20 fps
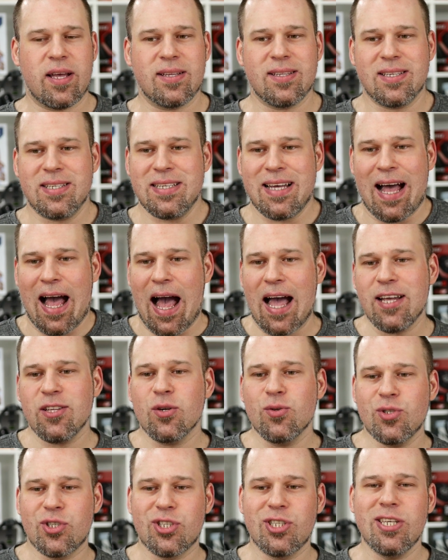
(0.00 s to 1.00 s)
And I
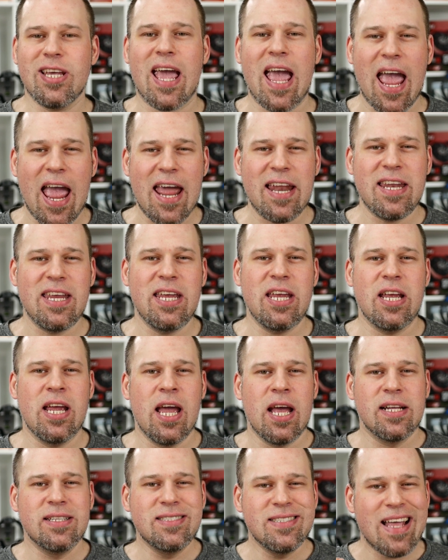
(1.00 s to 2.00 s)
don't see any
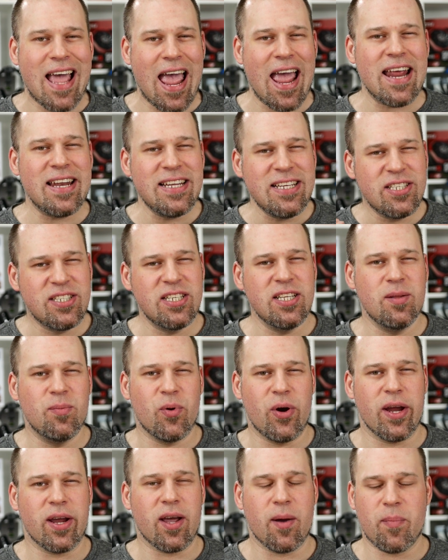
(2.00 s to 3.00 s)
deal
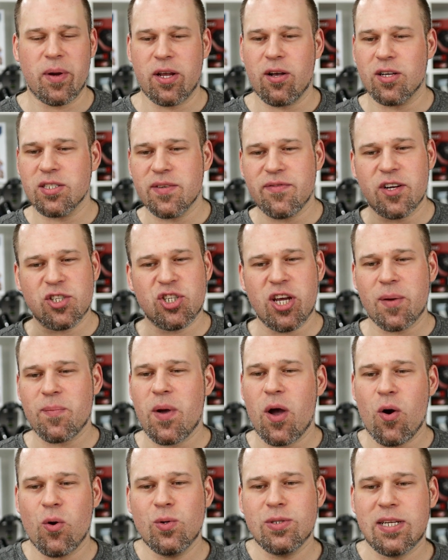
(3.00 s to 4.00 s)
breaker, because if I check
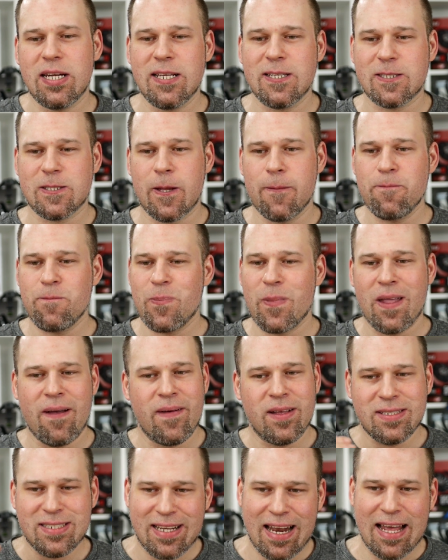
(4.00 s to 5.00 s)
my old list,
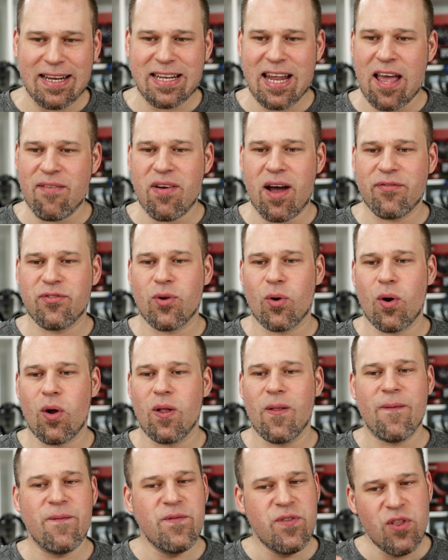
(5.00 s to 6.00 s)
slightly heavy after
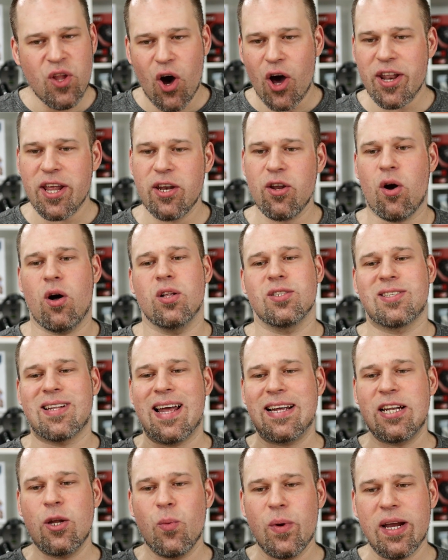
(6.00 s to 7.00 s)
all, not at all.
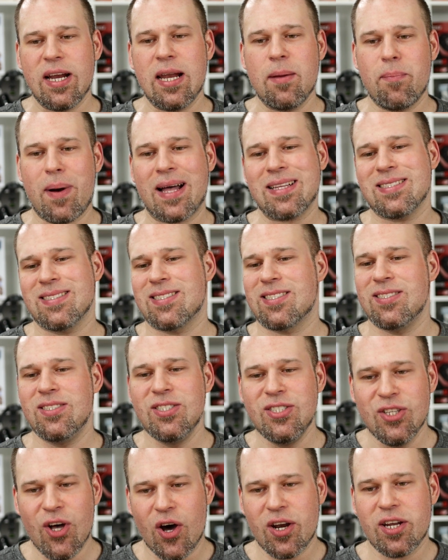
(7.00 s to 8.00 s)
Slightly wiggly buttons,
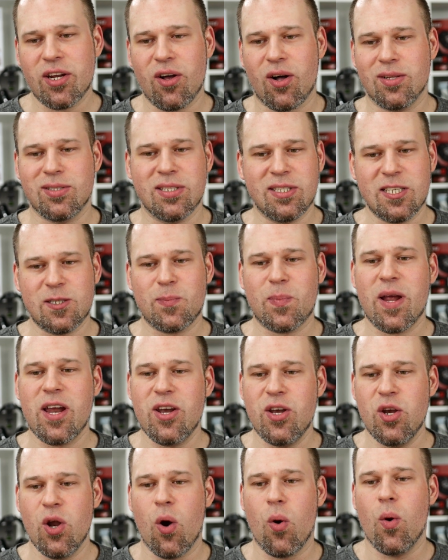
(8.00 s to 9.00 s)
not at all. The display,
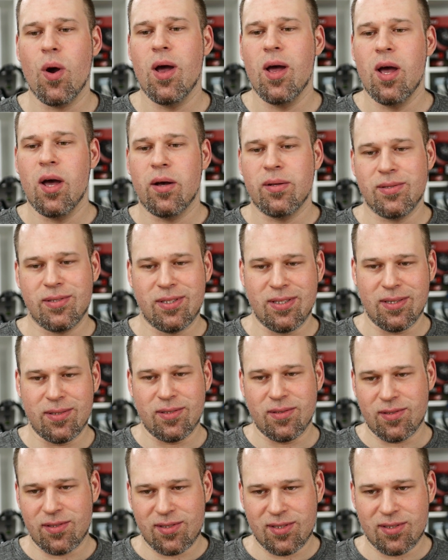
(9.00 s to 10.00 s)
no.
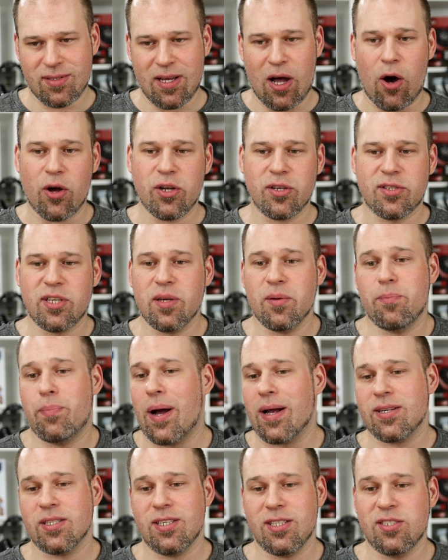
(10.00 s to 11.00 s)
The audio sync
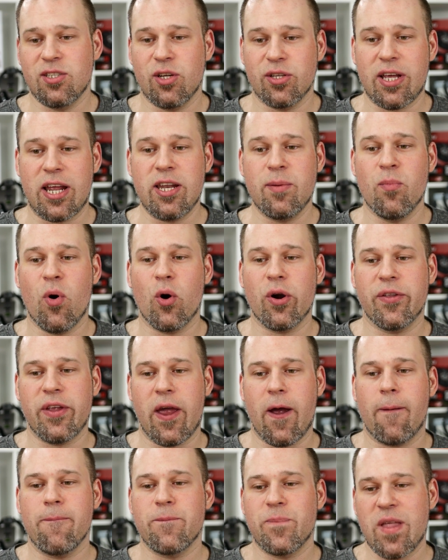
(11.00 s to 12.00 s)
bug is not anymore
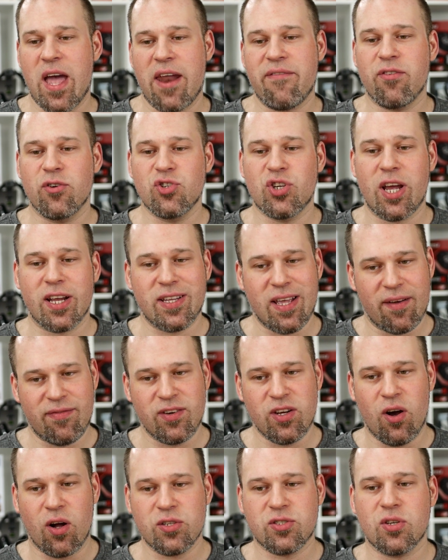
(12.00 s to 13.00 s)
there. The headphone jack,
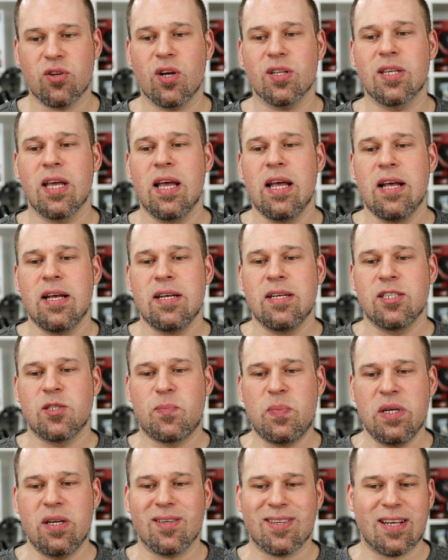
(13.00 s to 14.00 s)
definitely also not.
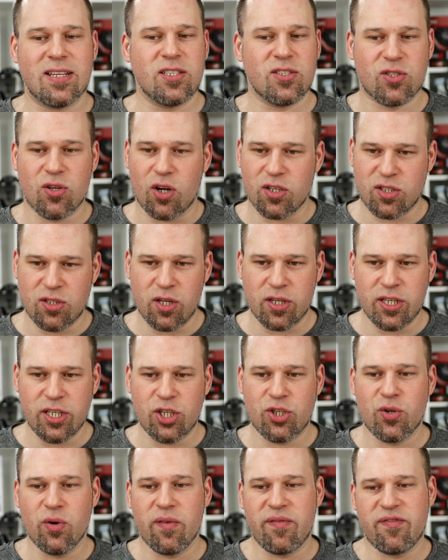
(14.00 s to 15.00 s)
Speaker side distorts, not an
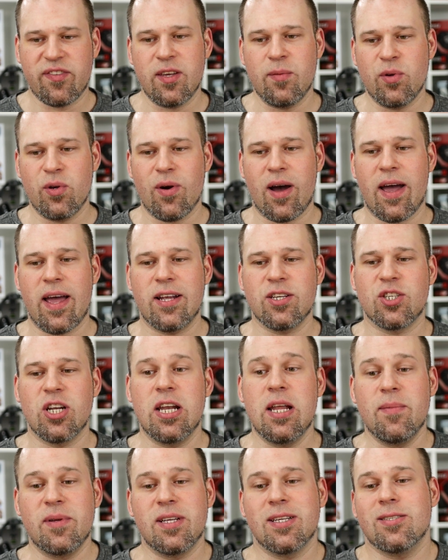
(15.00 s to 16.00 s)
issue. Theme UI
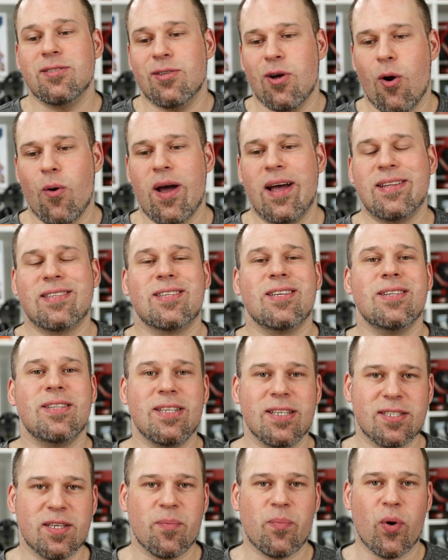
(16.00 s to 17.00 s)
engine limited, no. And the
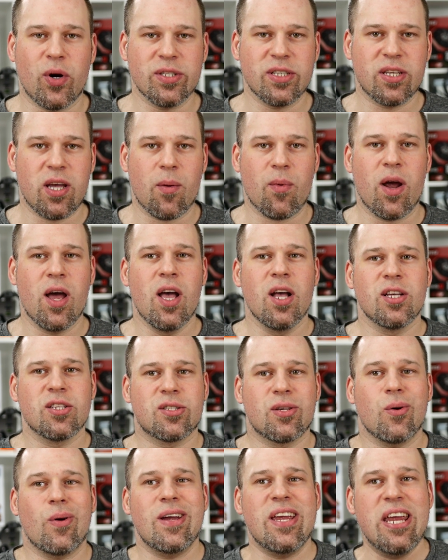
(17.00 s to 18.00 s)
disappointing camera.
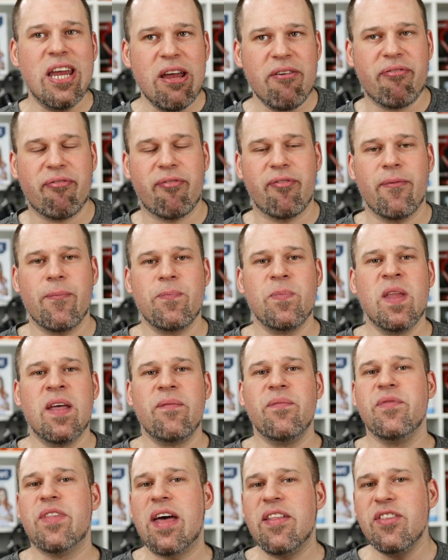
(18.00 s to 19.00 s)
So if,
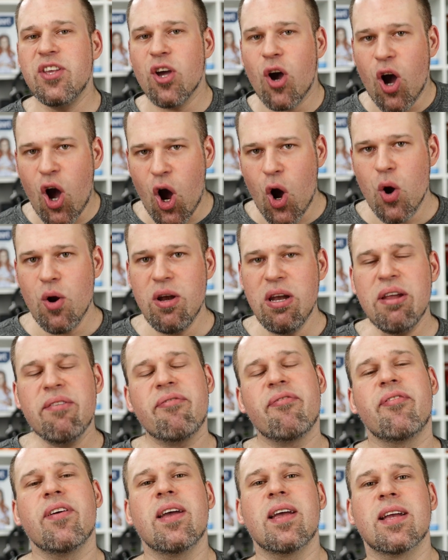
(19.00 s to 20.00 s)
then the only
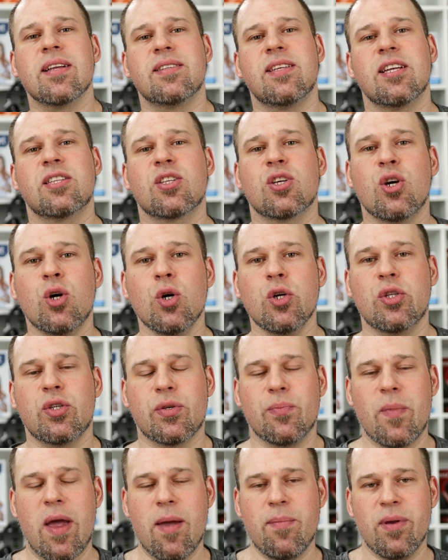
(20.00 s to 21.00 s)
thing that
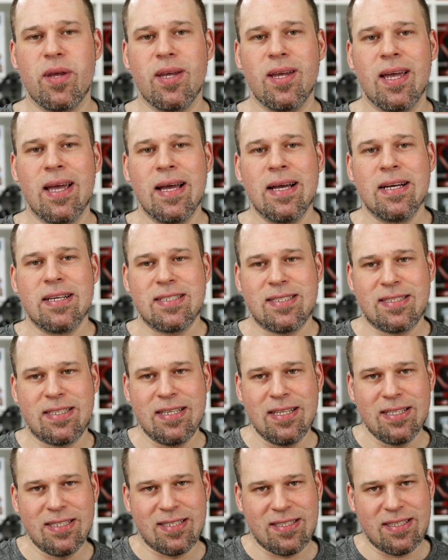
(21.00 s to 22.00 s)
could maybe
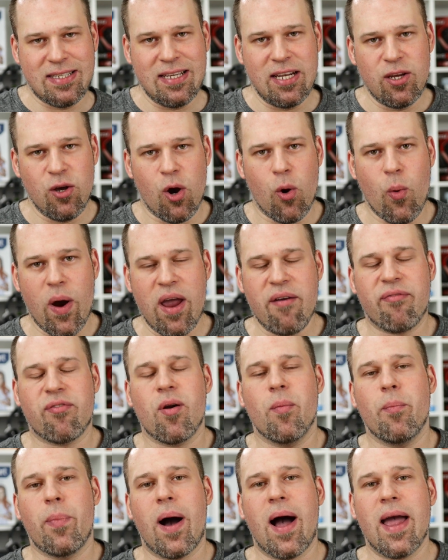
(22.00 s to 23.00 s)
still steal you away
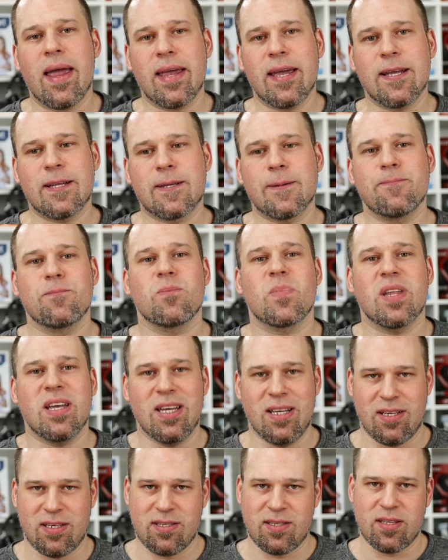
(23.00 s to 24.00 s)
from buying it
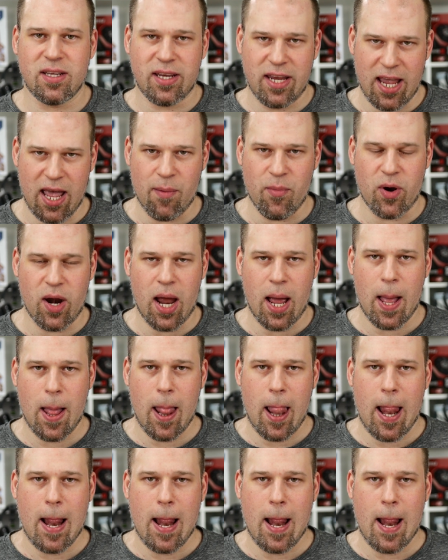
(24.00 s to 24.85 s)
is the camera.